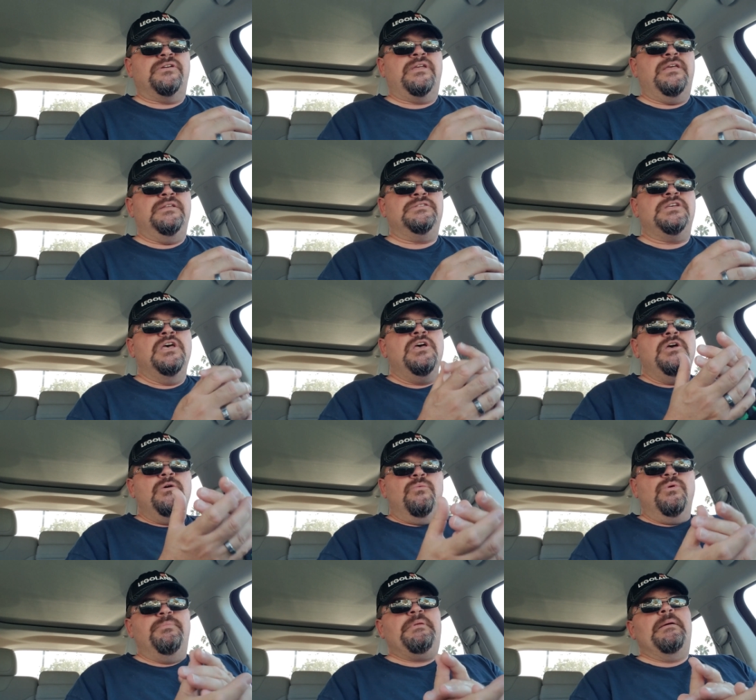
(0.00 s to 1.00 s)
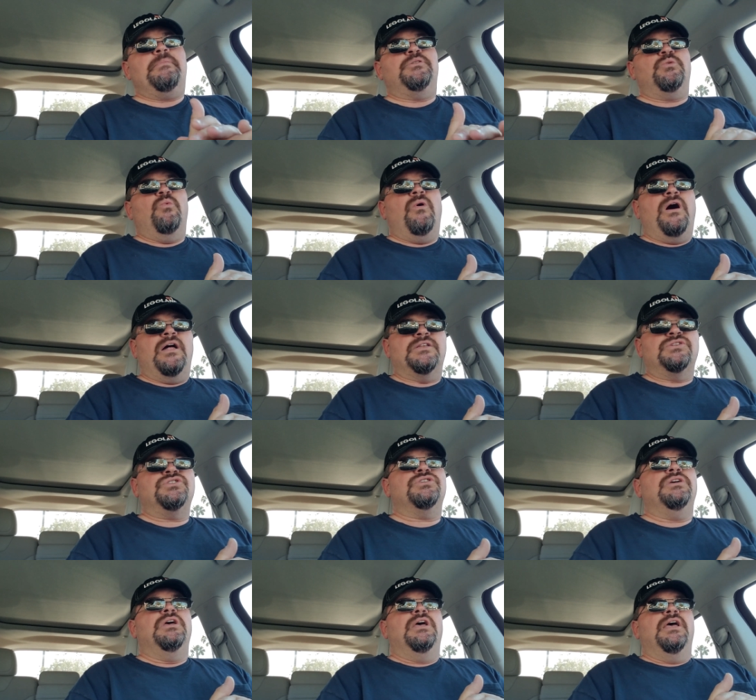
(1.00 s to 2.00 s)
kids would be able to
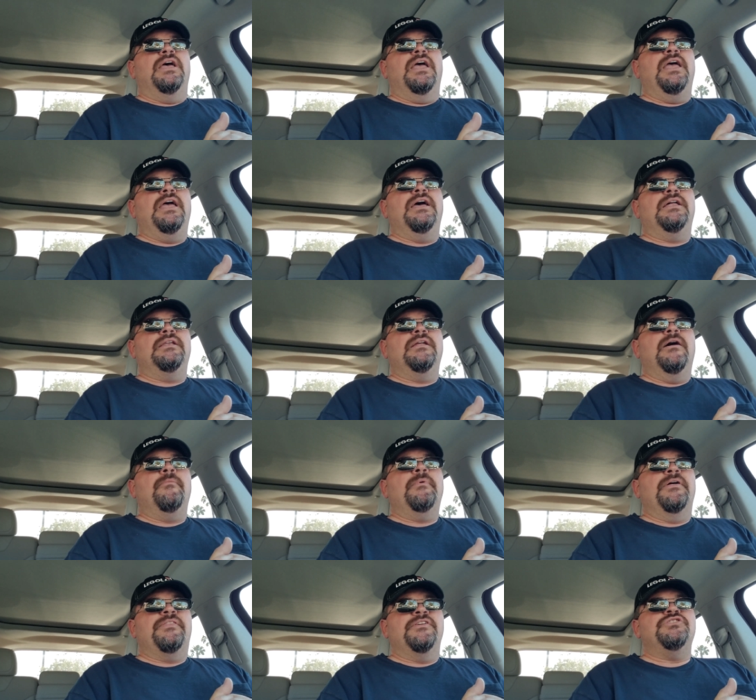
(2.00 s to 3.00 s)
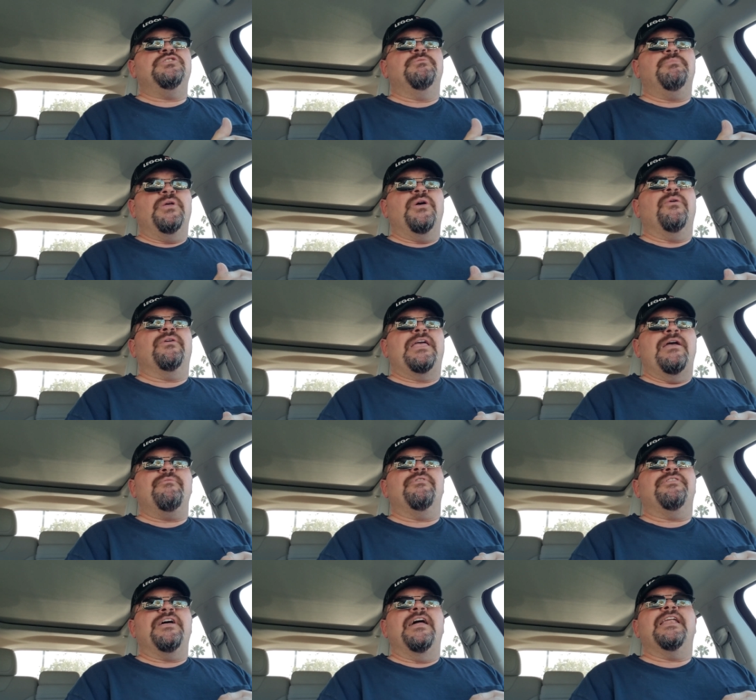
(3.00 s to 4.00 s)
watch, and um, I think she'd be okay
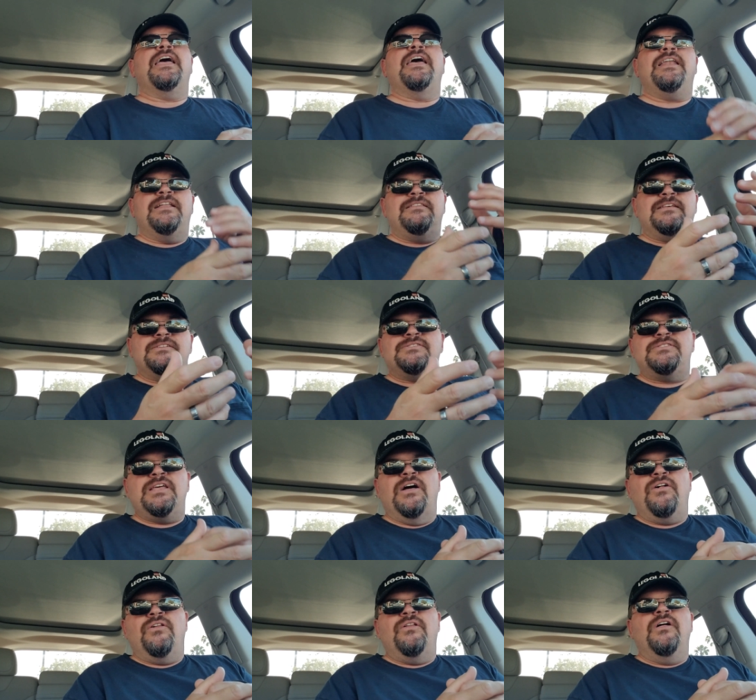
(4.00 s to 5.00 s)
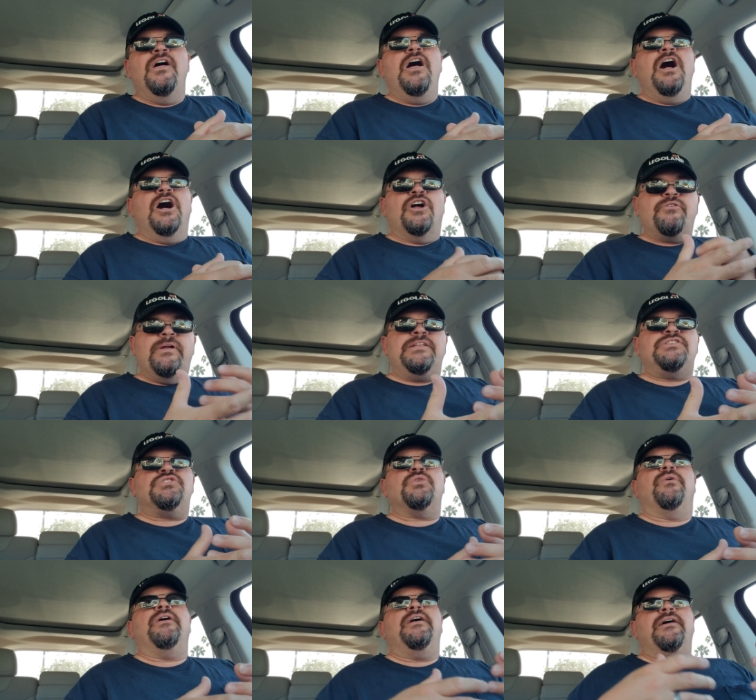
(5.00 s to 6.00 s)
with that. And it does tell a great
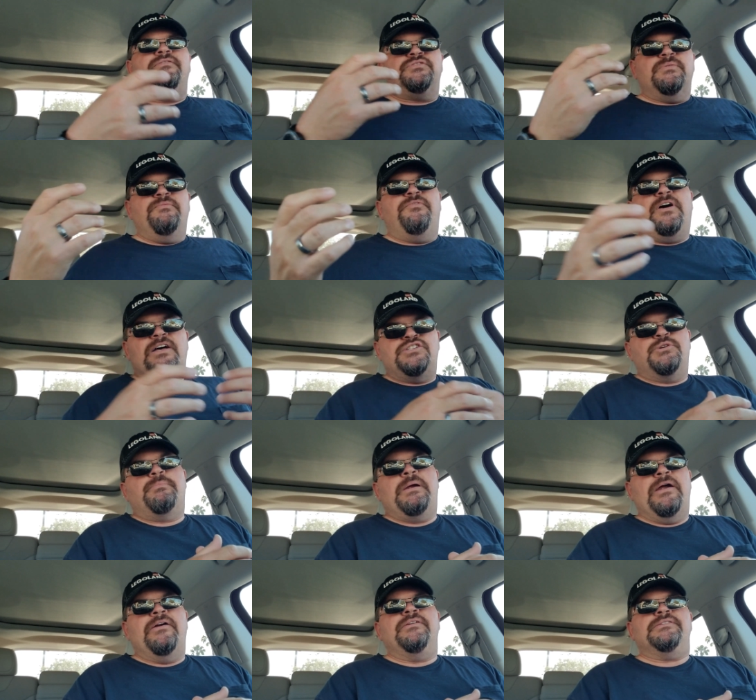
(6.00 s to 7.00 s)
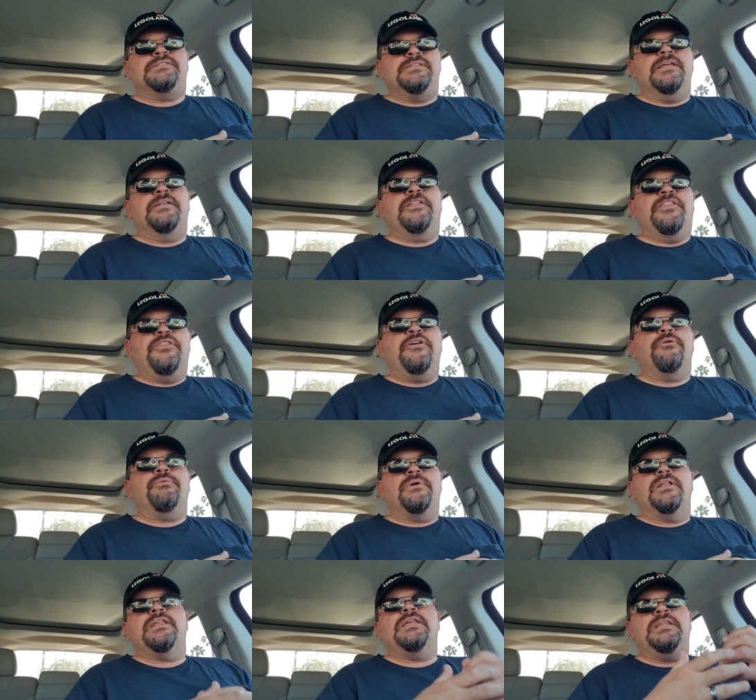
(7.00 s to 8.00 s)
story of some foster parents that, that
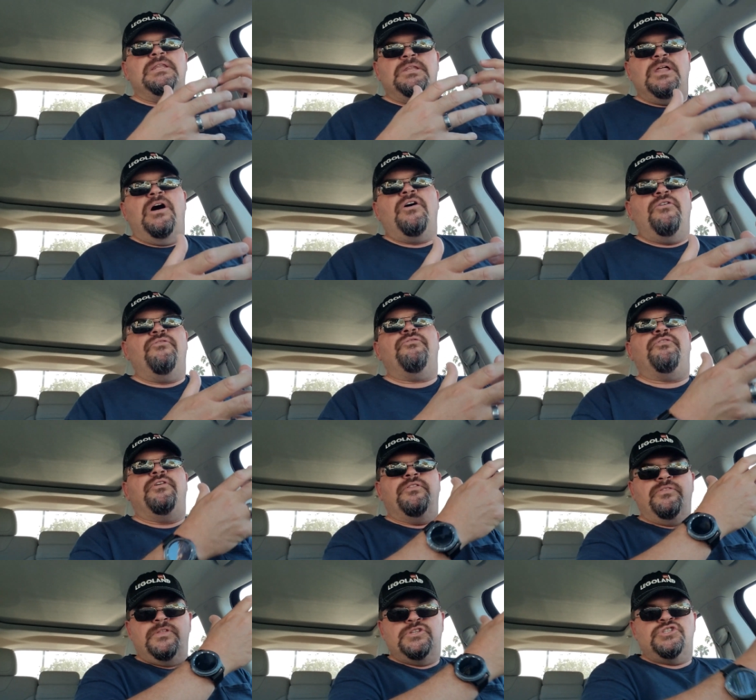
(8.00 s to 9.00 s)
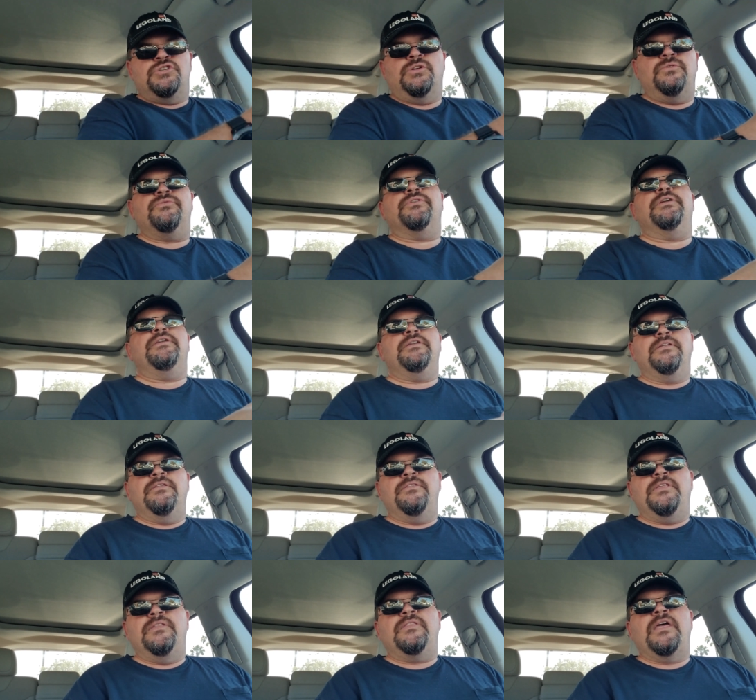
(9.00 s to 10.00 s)
really love the children
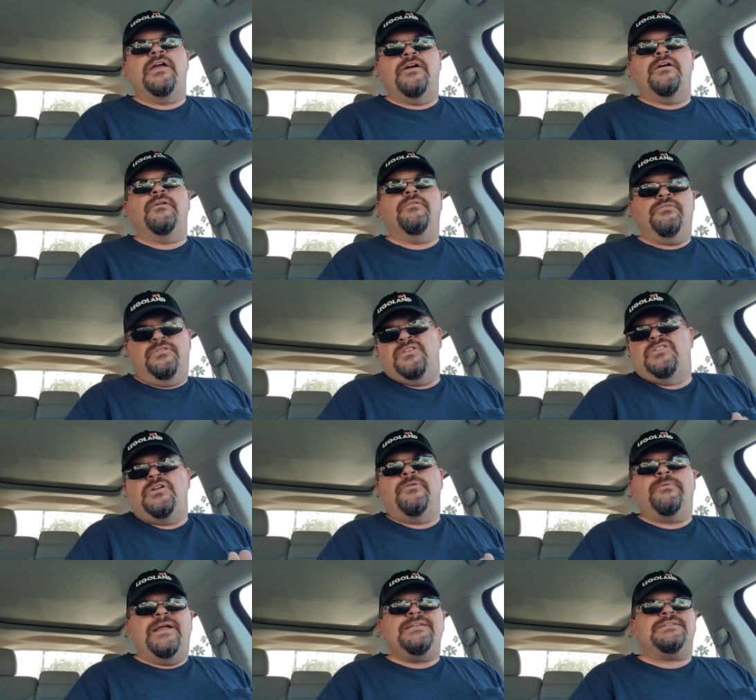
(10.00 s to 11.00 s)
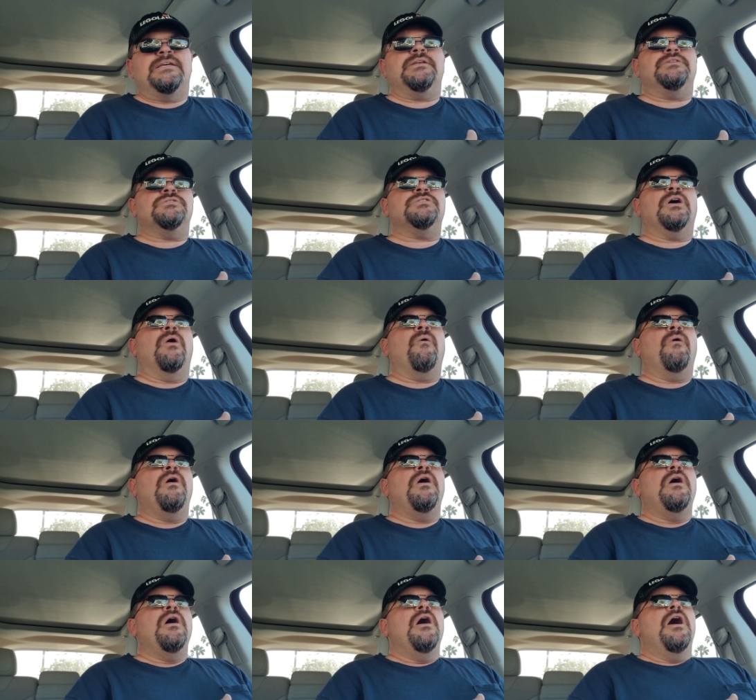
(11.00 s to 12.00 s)
that they're, that they're raising. So,
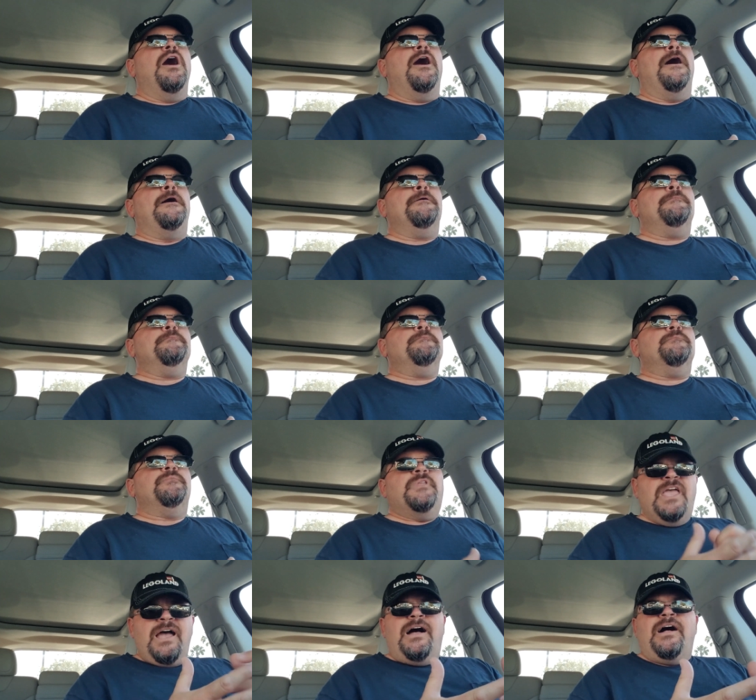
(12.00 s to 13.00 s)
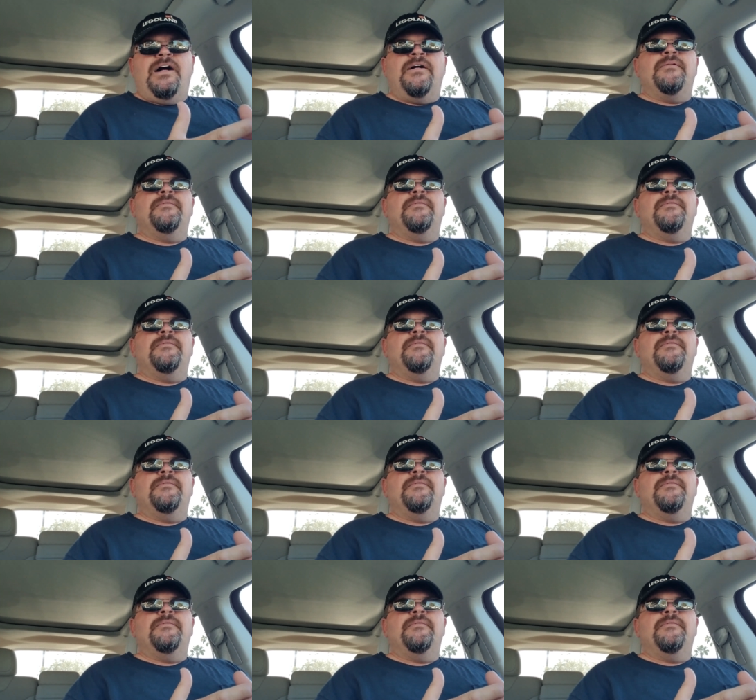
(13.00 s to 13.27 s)
um, yeah,